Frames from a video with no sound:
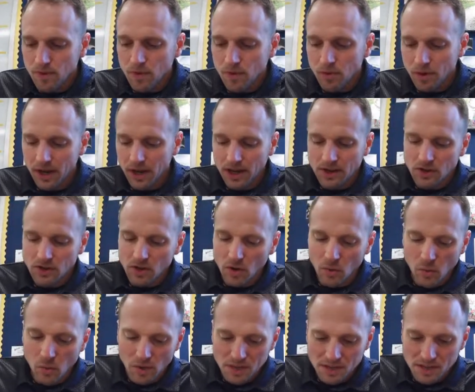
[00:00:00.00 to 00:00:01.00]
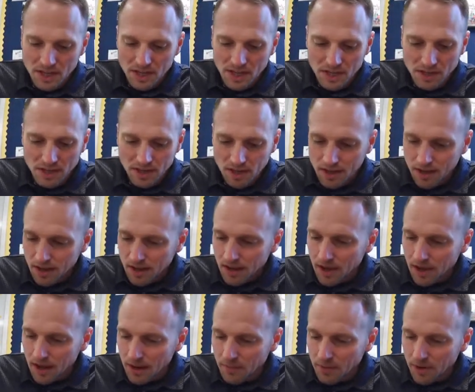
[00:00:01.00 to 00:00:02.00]
Okay, so once again,
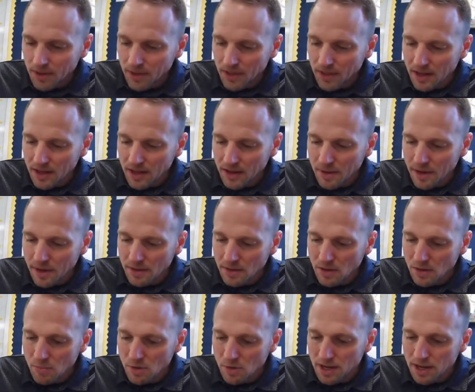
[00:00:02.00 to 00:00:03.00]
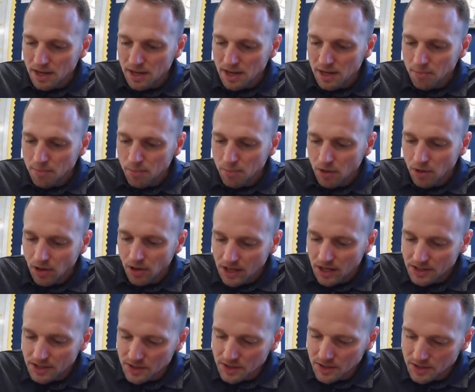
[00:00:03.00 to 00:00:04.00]
I'm going to think about there being a
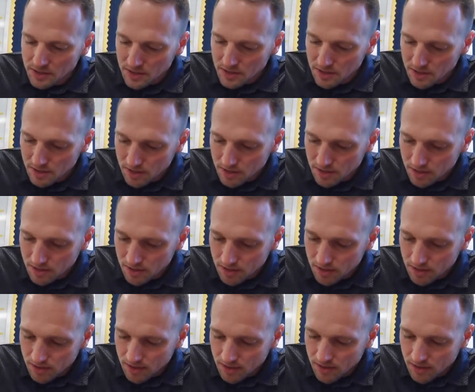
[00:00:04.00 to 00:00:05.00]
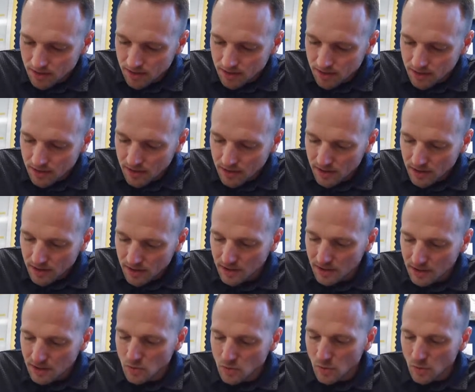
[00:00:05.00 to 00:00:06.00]
plus in
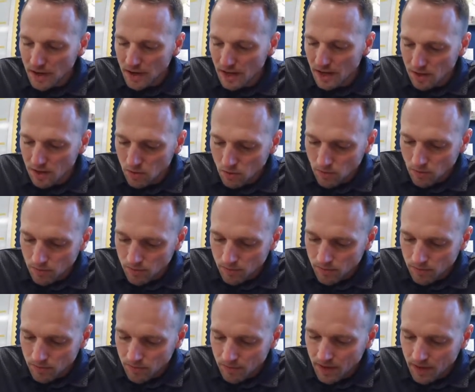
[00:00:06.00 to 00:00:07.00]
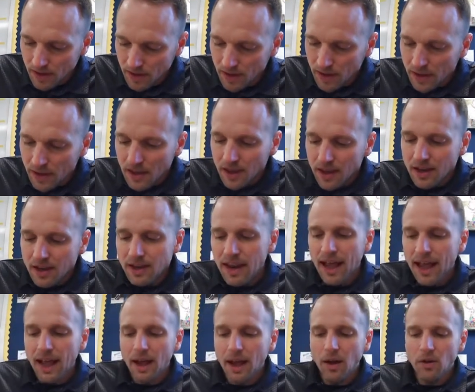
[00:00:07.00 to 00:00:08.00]
this right angle.
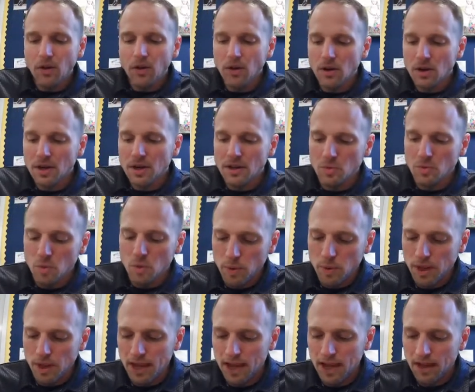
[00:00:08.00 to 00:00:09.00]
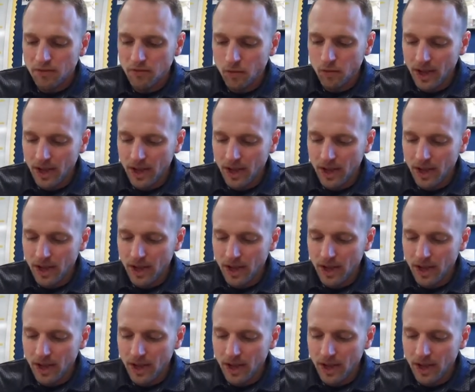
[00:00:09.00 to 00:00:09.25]
Now look at what we have.